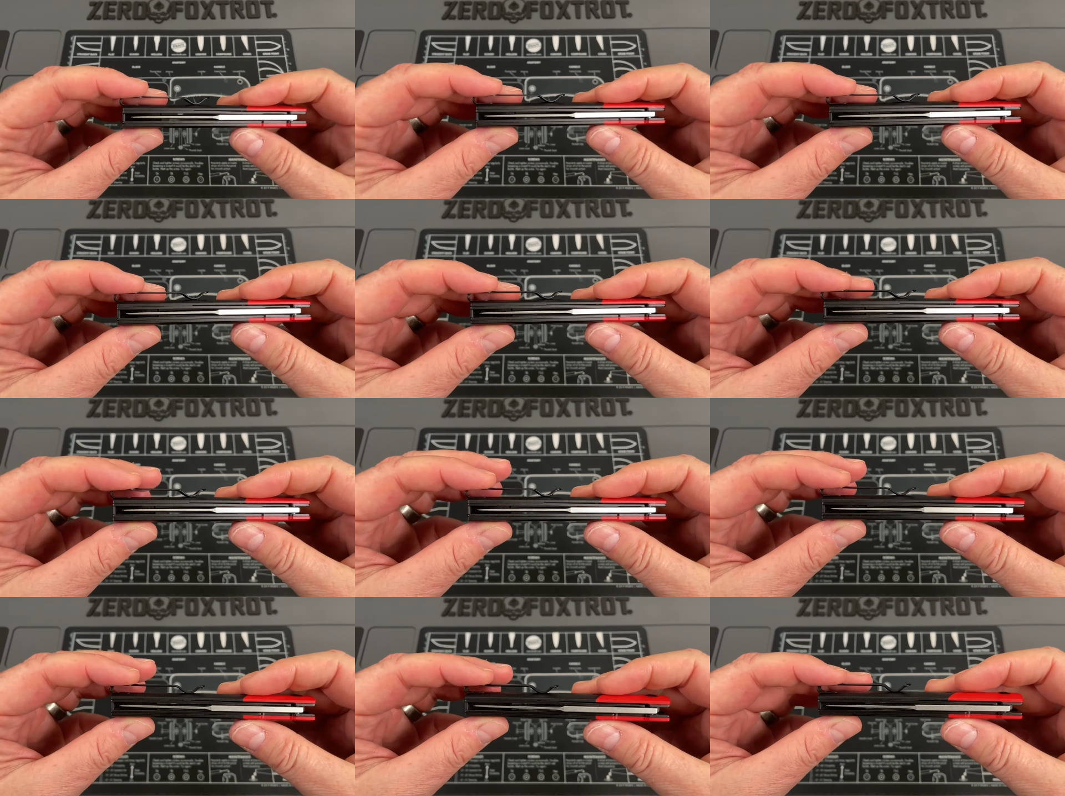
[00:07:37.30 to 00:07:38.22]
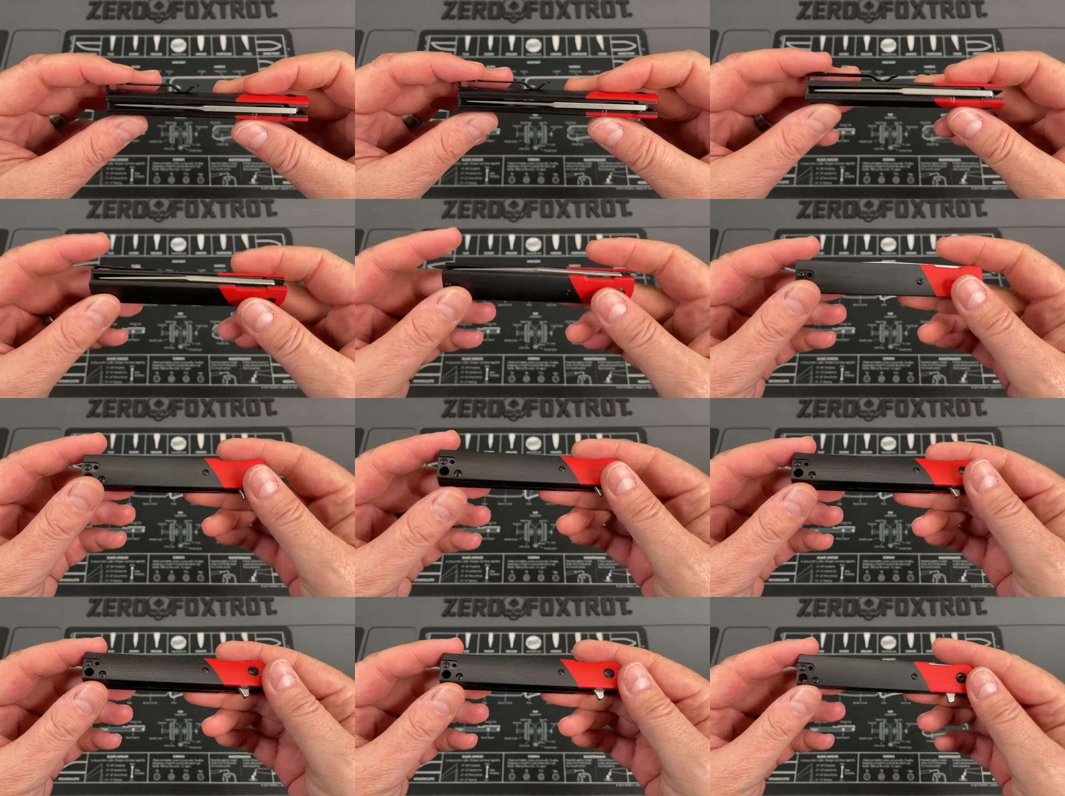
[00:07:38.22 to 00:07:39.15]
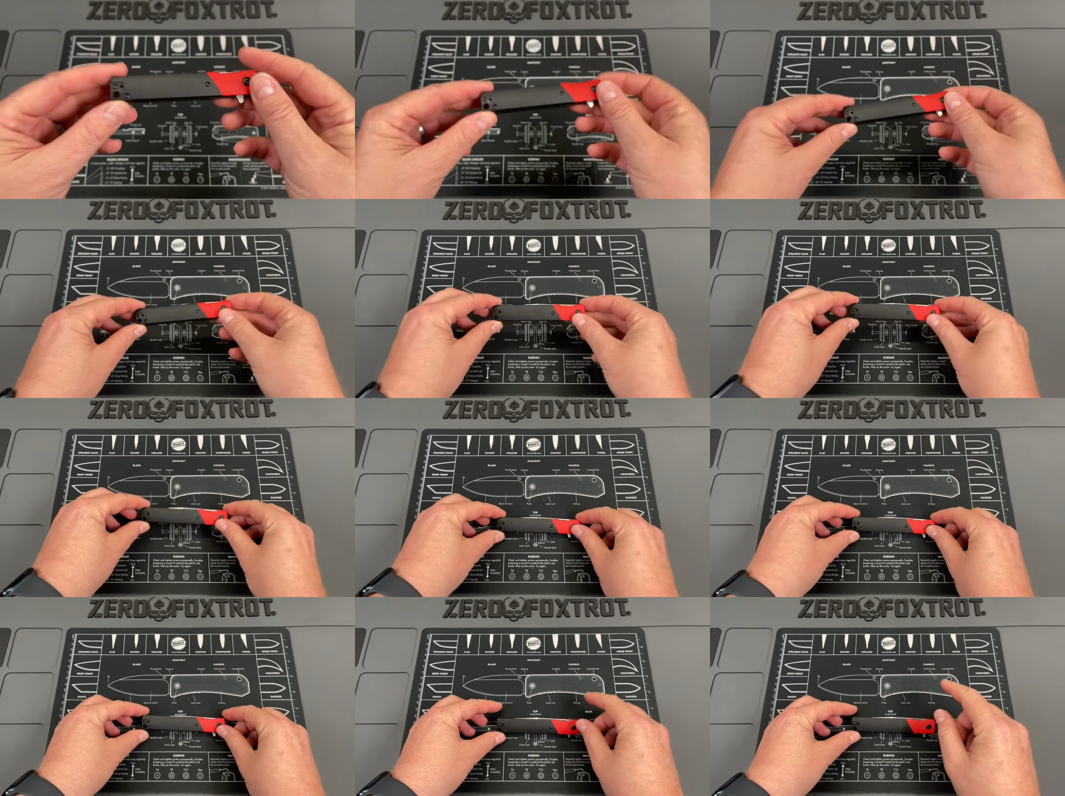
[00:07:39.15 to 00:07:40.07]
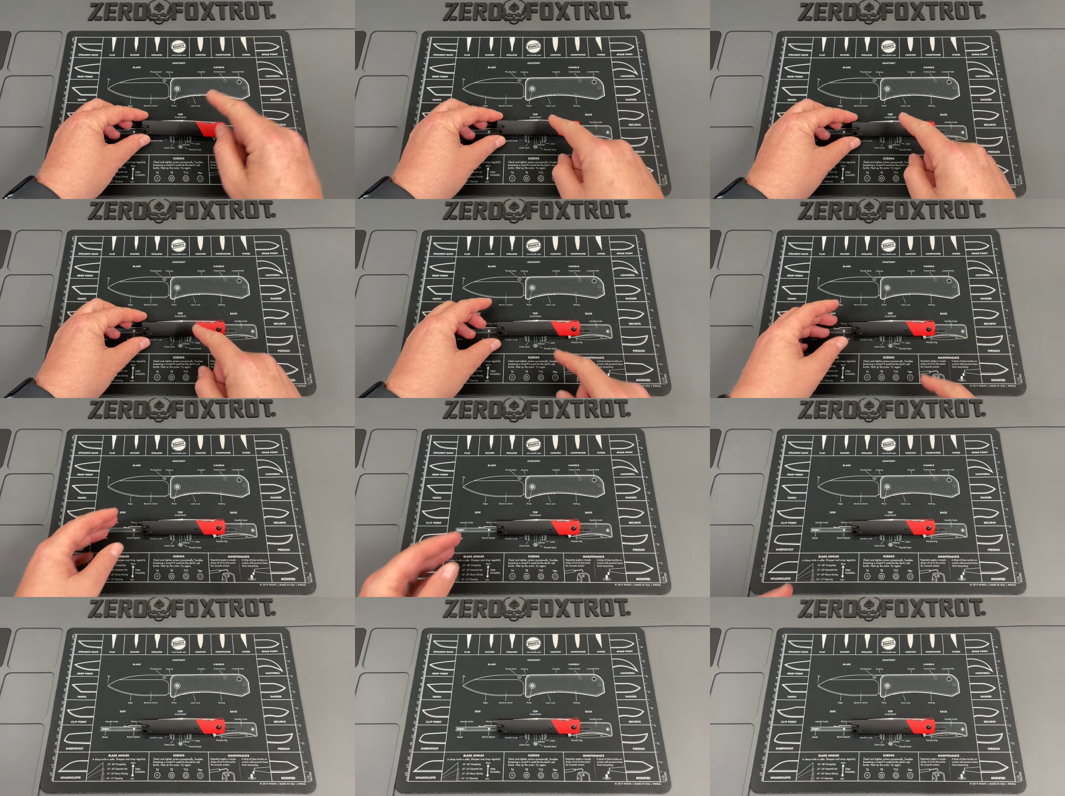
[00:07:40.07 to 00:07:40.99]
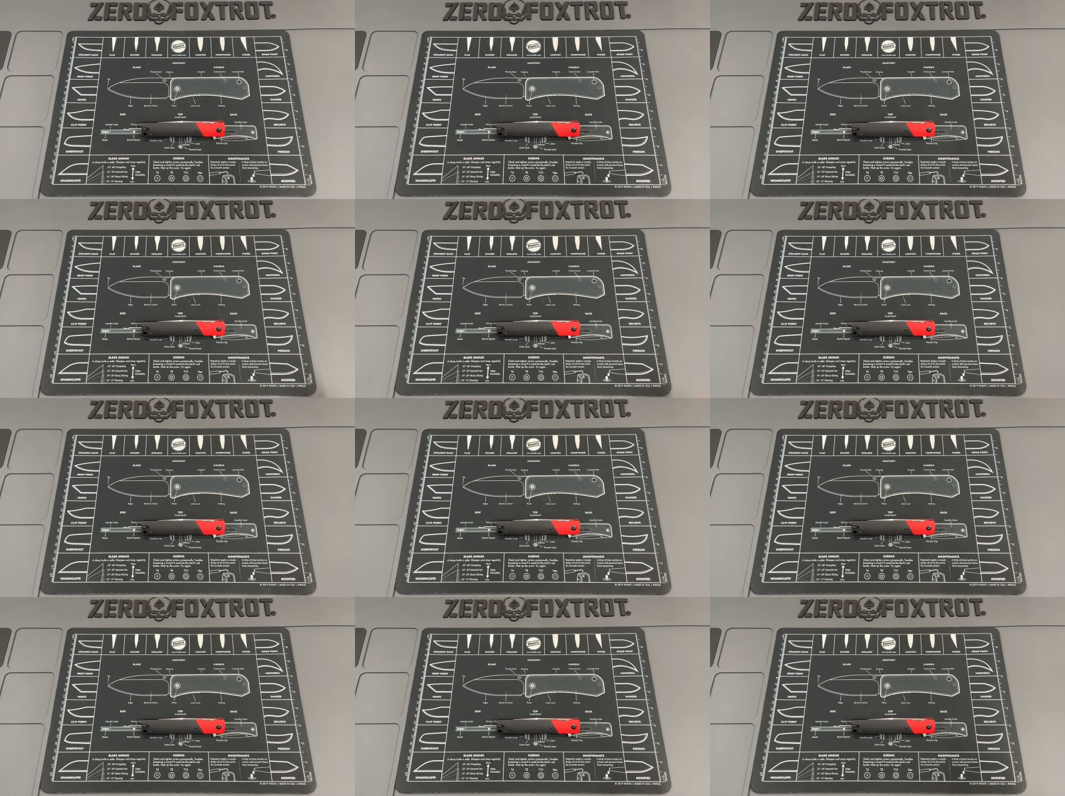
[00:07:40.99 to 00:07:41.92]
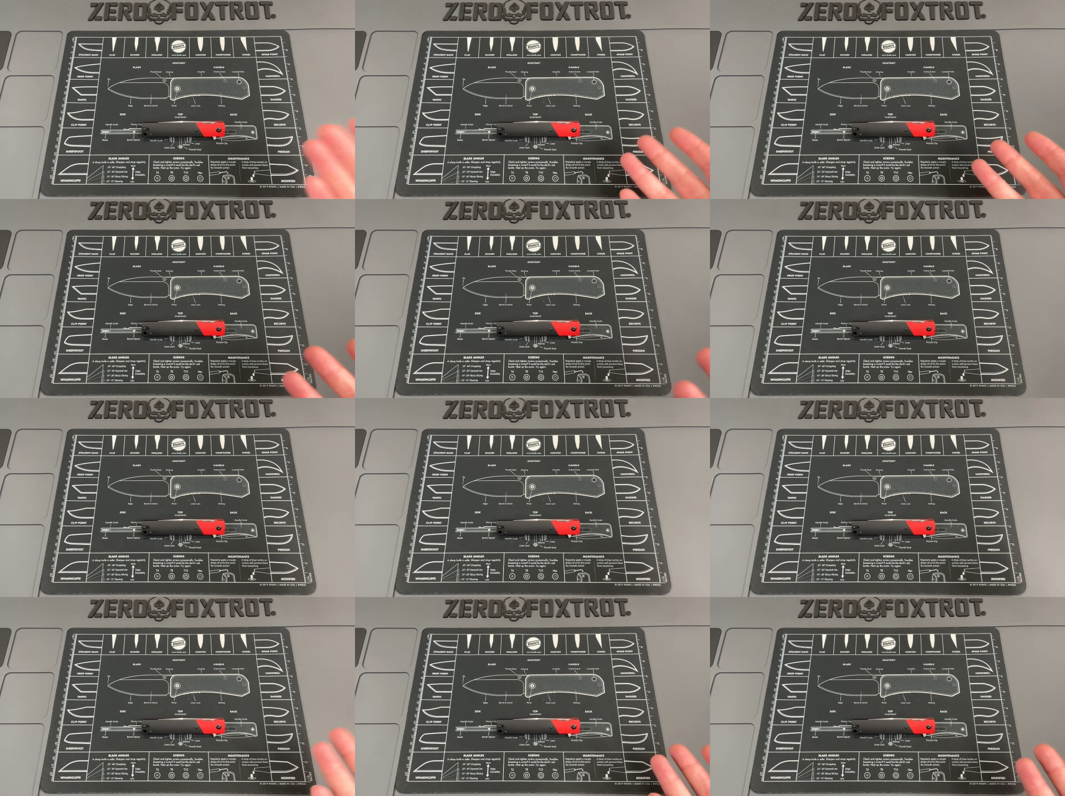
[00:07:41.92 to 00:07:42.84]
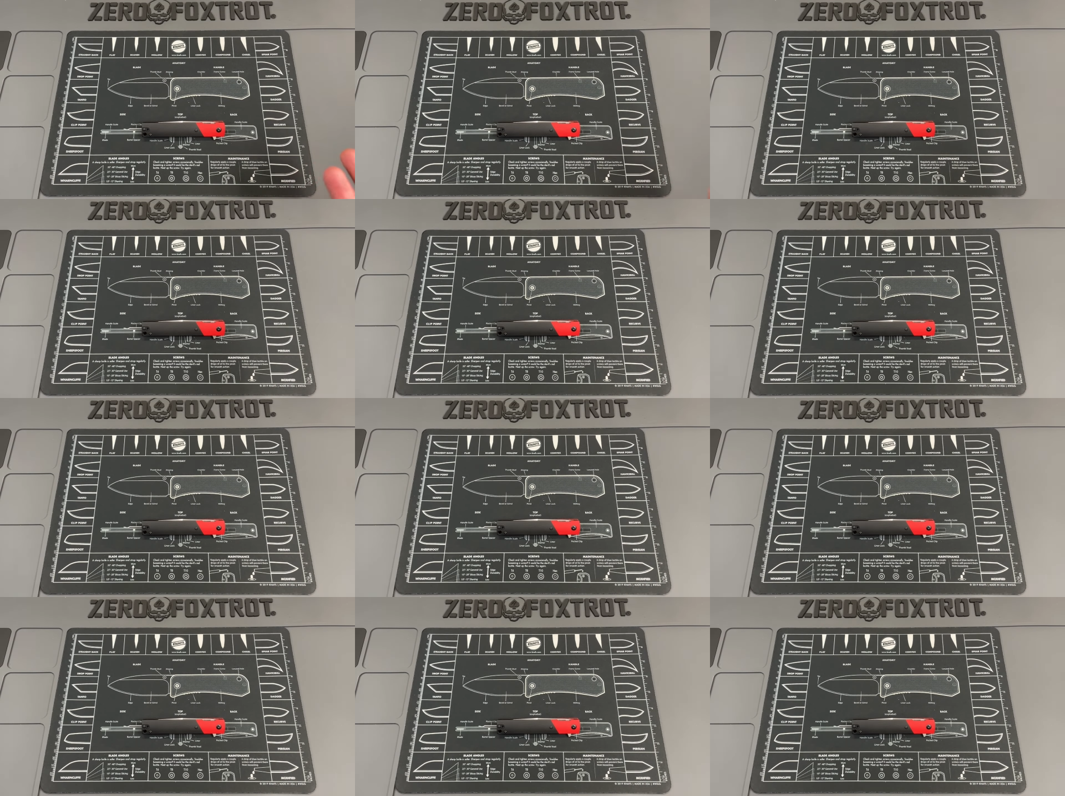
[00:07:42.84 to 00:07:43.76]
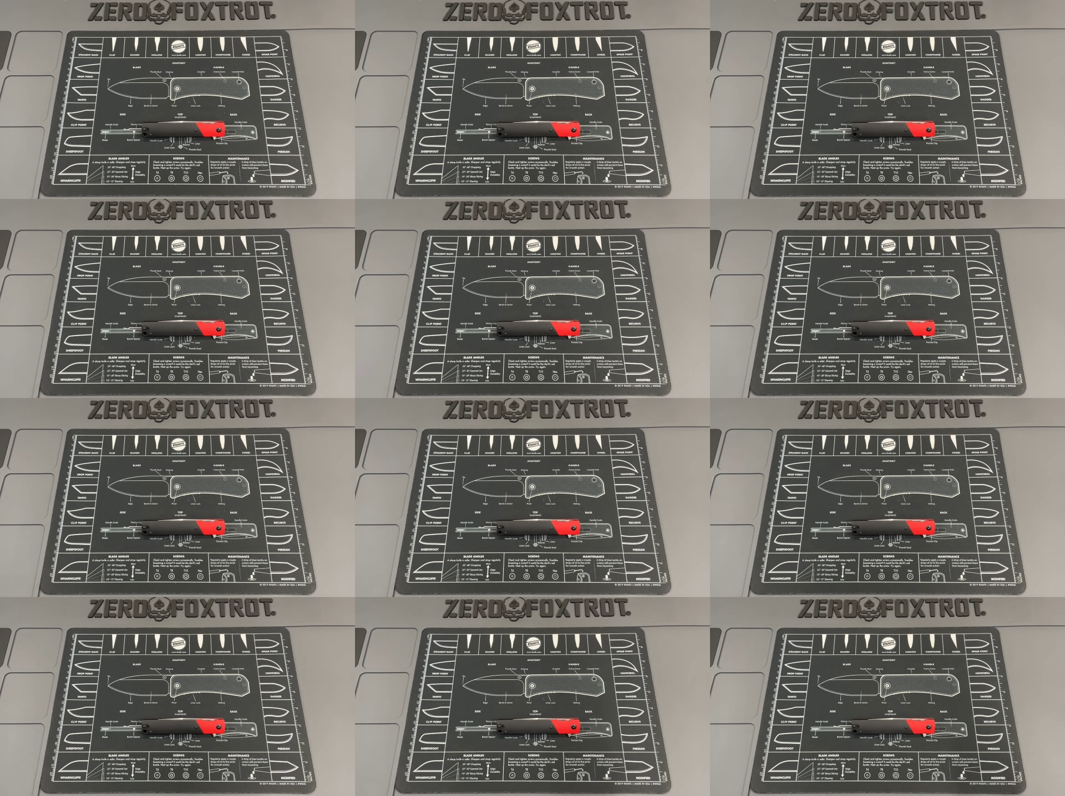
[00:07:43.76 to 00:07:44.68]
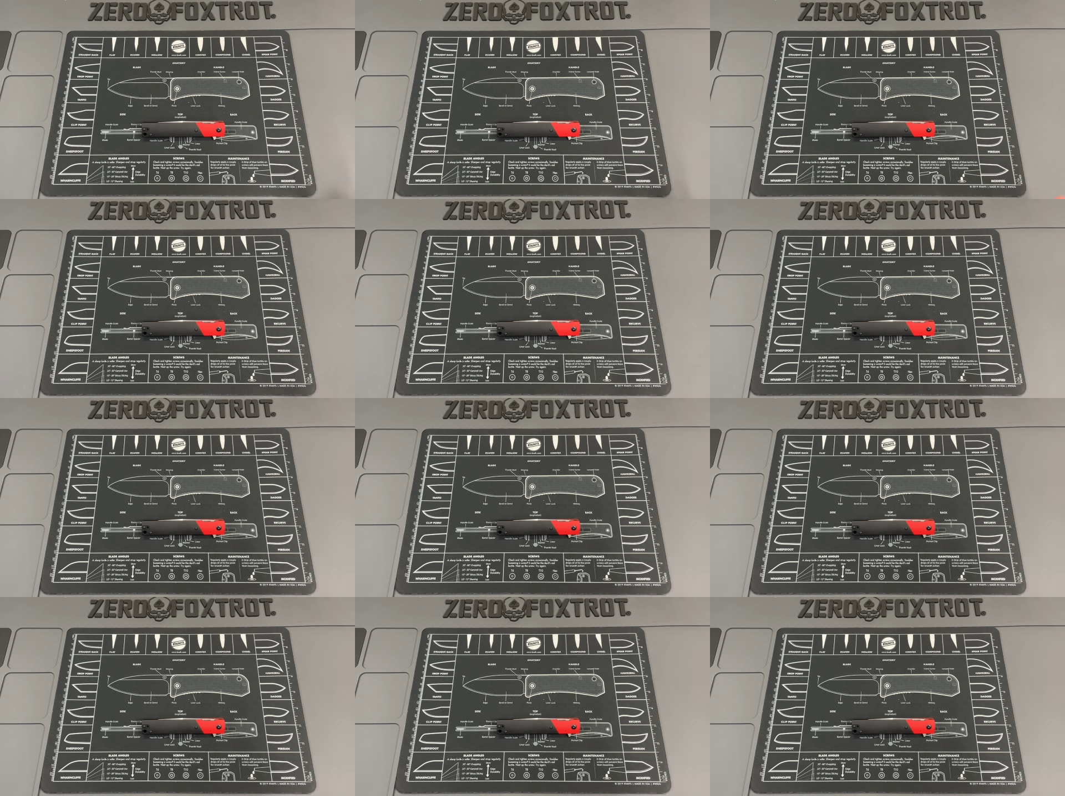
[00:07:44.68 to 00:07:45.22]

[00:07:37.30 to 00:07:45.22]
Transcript: Nobody's mouth can be seen.